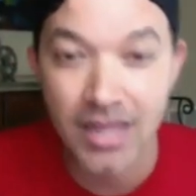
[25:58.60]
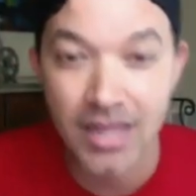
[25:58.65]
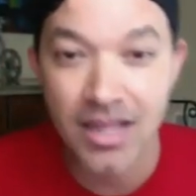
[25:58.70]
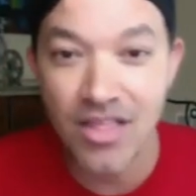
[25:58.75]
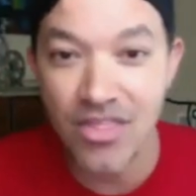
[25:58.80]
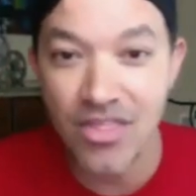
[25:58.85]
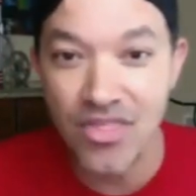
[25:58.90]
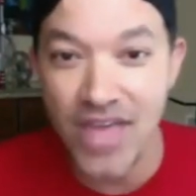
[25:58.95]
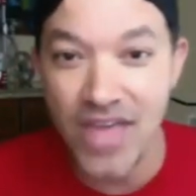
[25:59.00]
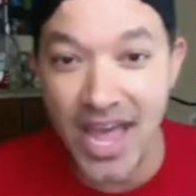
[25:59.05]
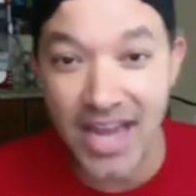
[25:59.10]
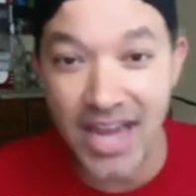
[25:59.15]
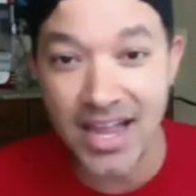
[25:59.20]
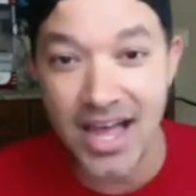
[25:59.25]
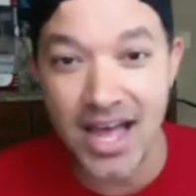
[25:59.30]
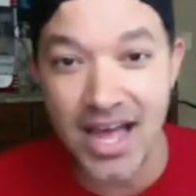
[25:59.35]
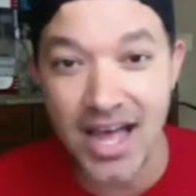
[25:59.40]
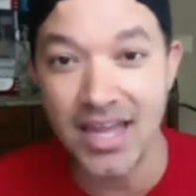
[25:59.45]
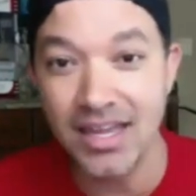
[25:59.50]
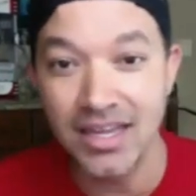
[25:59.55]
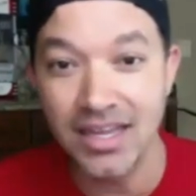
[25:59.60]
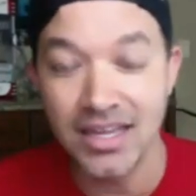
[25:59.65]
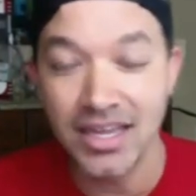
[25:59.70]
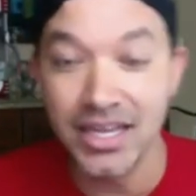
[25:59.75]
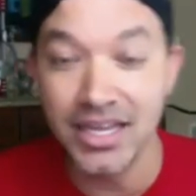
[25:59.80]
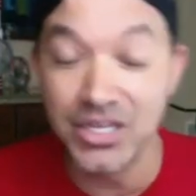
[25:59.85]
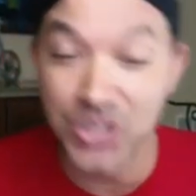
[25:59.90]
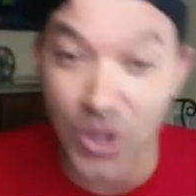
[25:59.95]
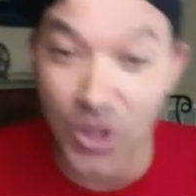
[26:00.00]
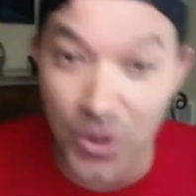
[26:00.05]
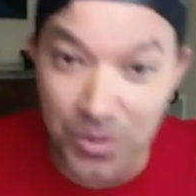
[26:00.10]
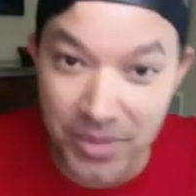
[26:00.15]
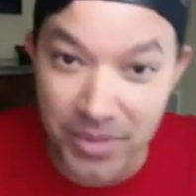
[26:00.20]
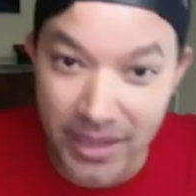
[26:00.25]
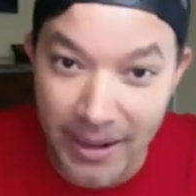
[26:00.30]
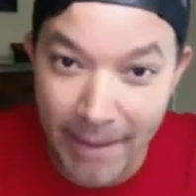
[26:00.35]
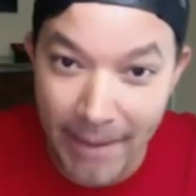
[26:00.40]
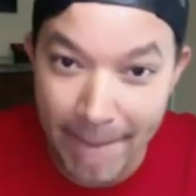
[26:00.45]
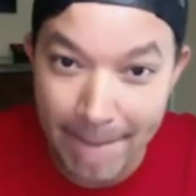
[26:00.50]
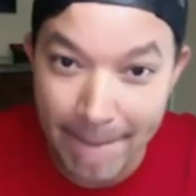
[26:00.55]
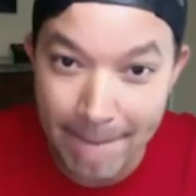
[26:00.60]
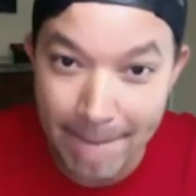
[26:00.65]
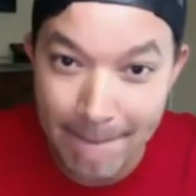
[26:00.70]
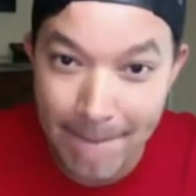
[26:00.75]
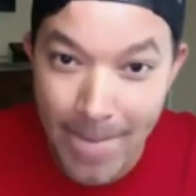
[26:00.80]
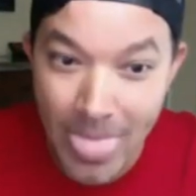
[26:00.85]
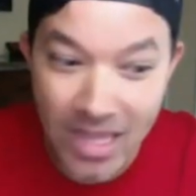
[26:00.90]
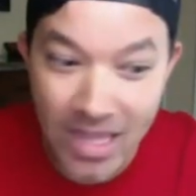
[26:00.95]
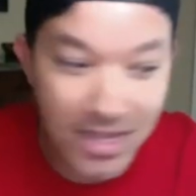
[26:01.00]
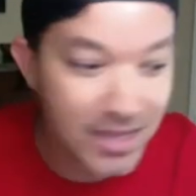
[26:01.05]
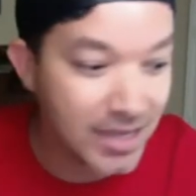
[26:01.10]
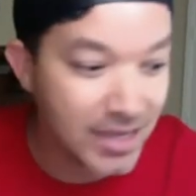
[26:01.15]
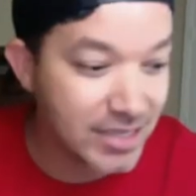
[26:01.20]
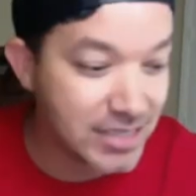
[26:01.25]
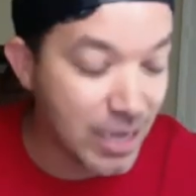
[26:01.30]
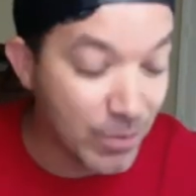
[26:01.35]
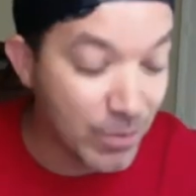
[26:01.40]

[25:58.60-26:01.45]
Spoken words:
That guy, he told me, his name was